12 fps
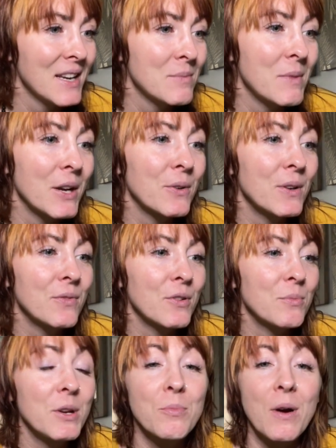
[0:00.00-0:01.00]
my grief would
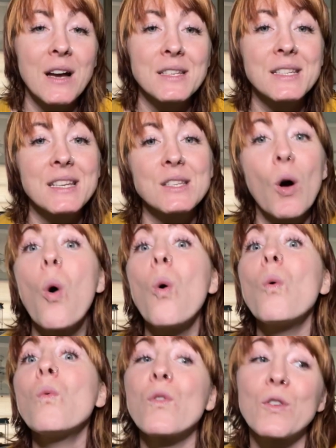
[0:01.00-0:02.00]
be a process
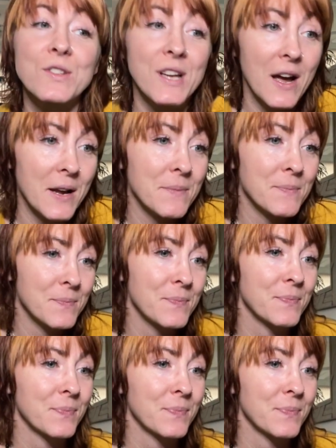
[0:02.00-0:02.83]
over time.